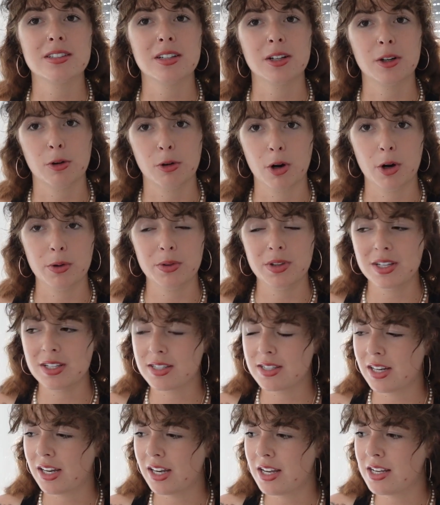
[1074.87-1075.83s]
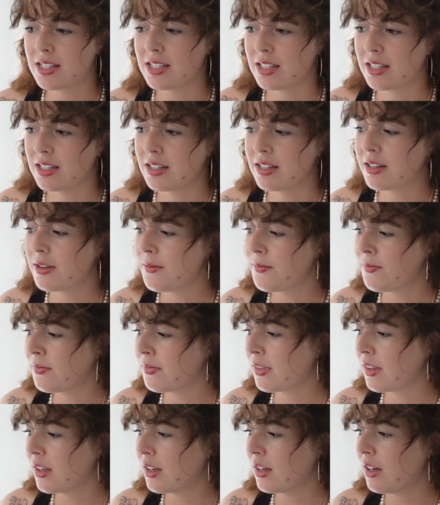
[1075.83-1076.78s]
to grow these days, and
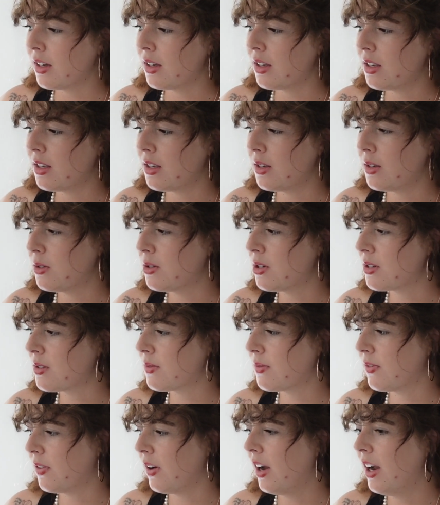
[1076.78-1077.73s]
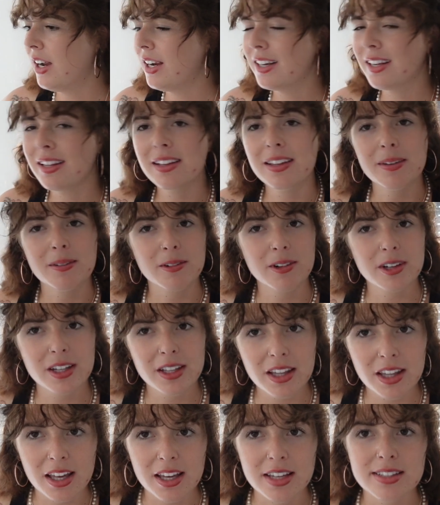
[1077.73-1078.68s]
you just finally
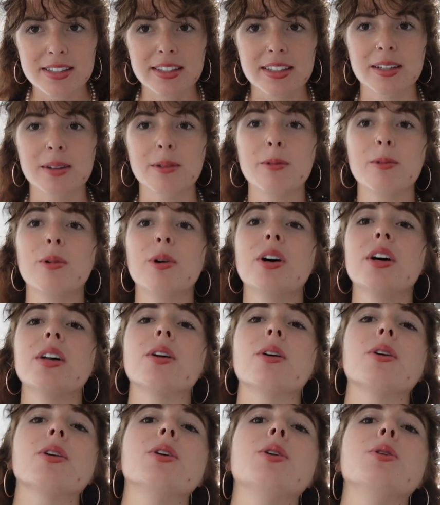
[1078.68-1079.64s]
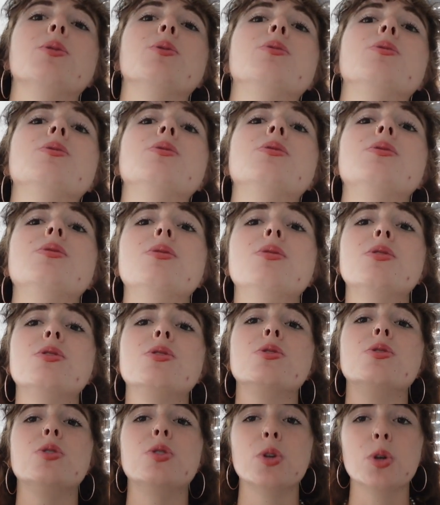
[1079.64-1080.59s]
realize, like, what are you
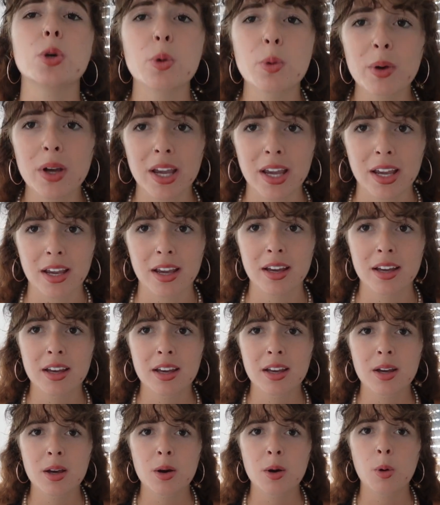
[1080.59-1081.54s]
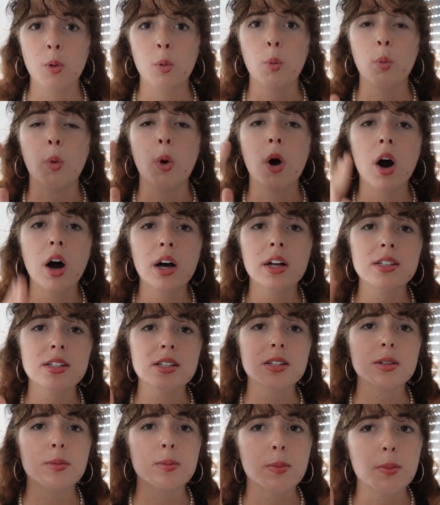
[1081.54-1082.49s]
doing?
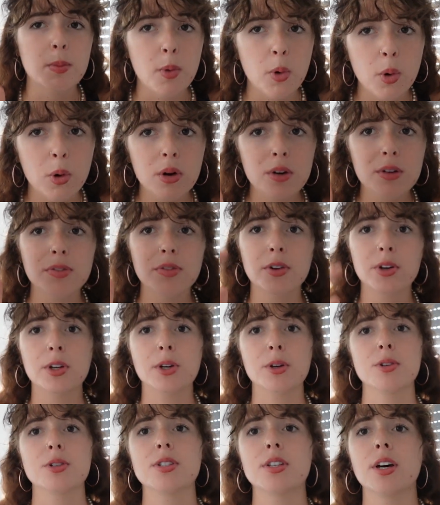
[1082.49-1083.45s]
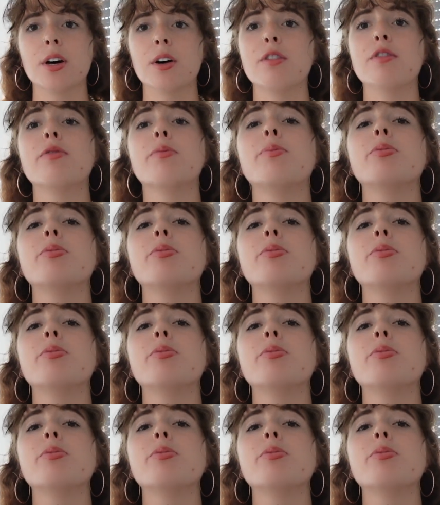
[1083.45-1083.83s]
Want more for yourself,